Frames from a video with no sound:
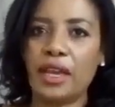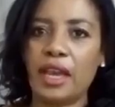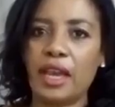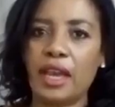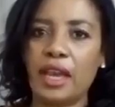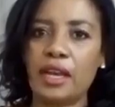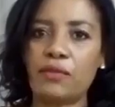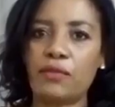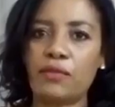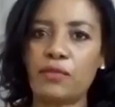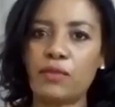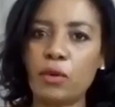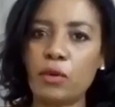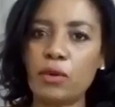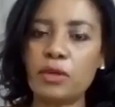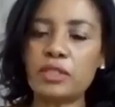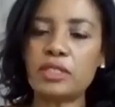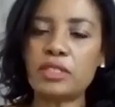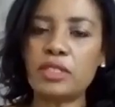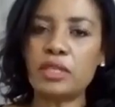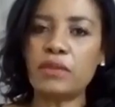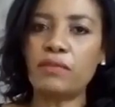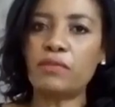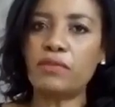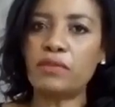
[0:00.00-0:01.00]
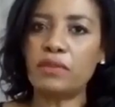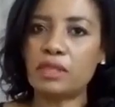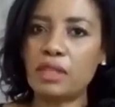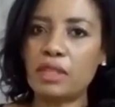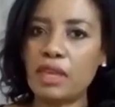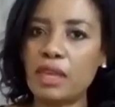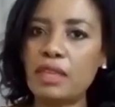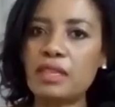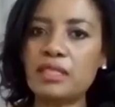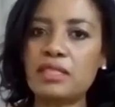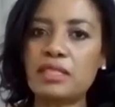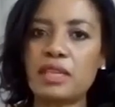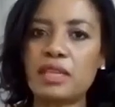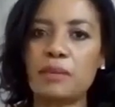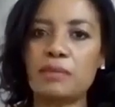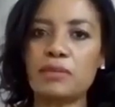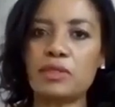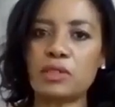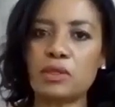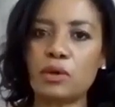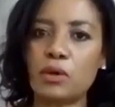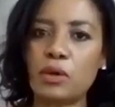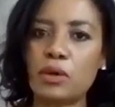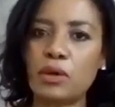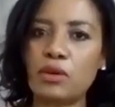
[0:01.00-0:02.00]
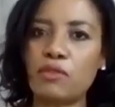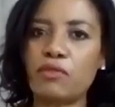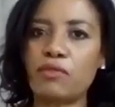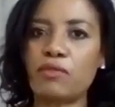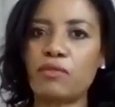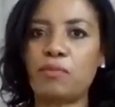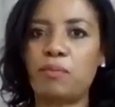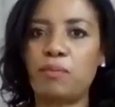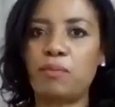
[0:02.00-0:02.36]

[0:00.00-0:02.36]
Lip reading: And of course, if there is some sort of